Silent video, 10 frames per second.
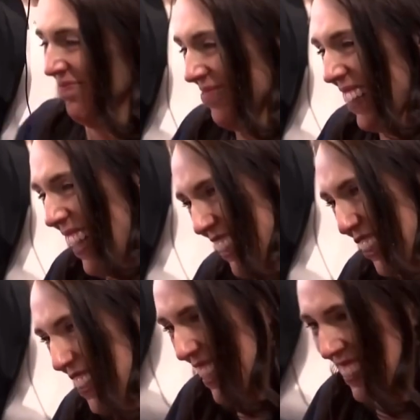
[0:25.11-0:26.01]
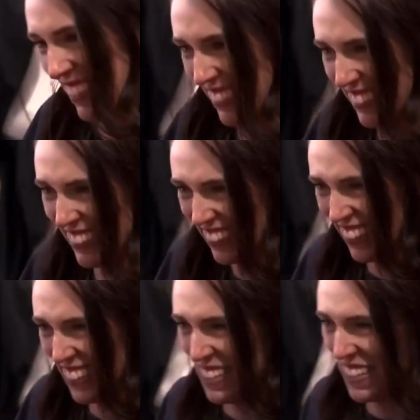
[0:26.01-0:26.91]
to keep going. I'm so
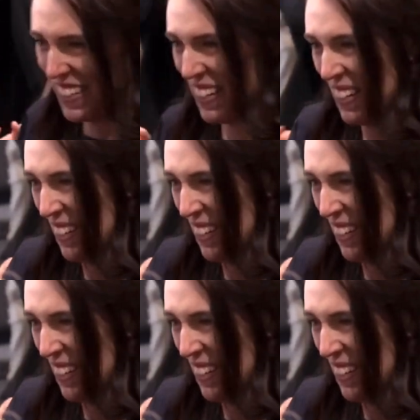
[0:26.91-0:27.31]
glad because I